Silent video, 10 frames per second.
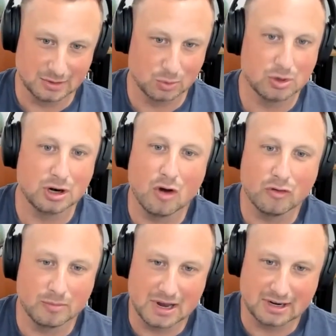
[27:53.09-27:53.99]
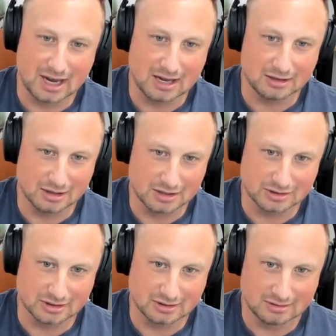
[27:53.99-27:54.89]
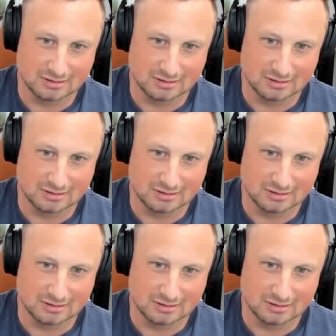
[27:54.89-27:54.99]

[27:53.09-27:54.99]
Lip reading: I mean, we're an over medicated country,